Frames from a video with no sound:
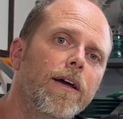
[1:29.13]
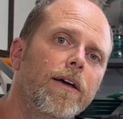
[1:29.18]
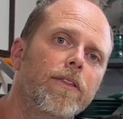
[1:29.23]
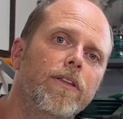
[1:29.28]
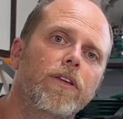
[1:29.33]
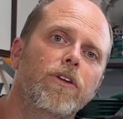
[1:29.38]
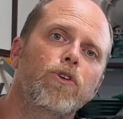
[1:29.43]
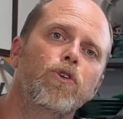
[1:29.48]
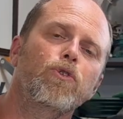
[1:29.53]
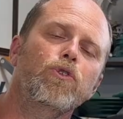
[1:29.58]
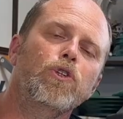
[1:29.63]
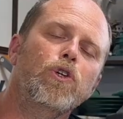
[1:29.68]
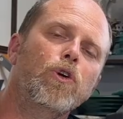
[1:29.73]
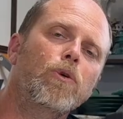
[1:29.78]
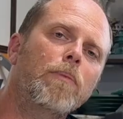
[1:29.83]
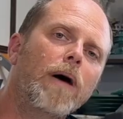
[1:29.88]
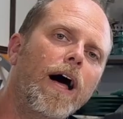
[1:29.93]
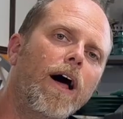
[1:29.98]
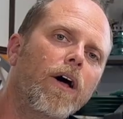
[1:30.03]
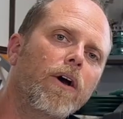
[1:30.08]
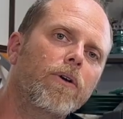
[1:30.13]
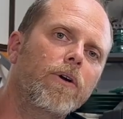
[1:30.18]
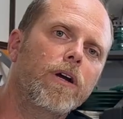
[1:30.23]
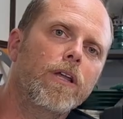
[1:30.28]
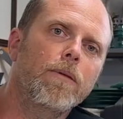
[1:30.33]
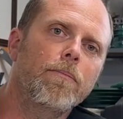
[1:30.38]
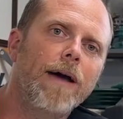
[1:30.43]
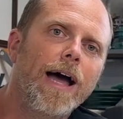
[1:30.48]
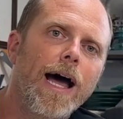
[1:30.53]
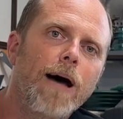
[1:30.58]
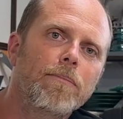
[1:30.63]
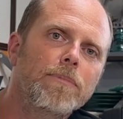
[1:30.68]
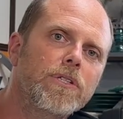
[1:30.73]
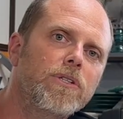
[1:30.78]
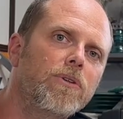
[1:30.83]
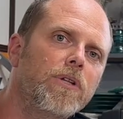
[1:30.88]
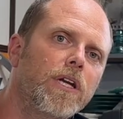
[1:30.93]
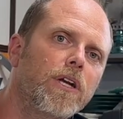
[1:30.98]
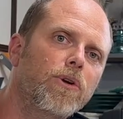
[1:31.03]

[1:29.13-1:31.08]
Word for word: The YouTube algorithm absolutely